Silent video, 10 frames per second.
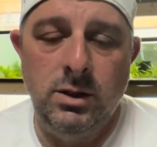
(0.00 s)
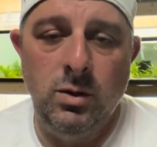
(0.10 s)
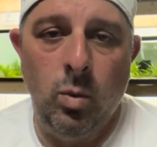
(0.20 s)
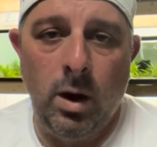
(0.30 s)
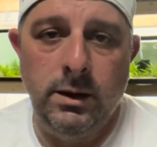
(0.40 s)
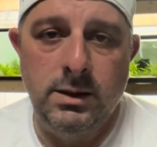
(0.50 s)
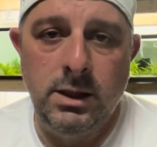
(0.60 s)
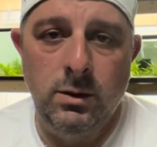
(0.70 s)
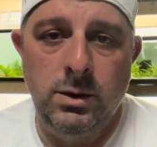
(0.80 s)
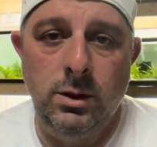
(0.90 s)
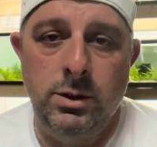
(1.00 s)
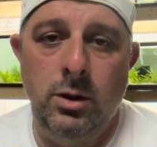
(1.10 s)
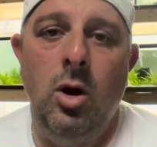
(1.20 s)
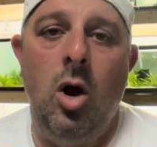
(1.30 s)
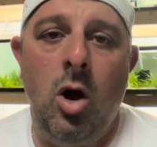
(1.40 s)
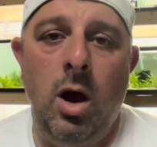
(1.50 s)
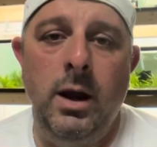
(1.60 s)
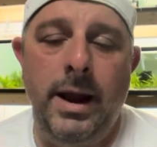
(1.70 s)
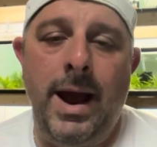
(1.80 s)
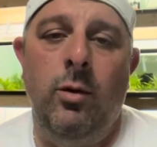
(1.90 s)
You want the CO2 to turn on
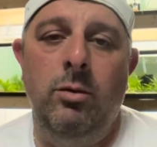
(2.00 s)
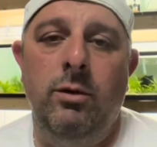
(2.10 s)
an hour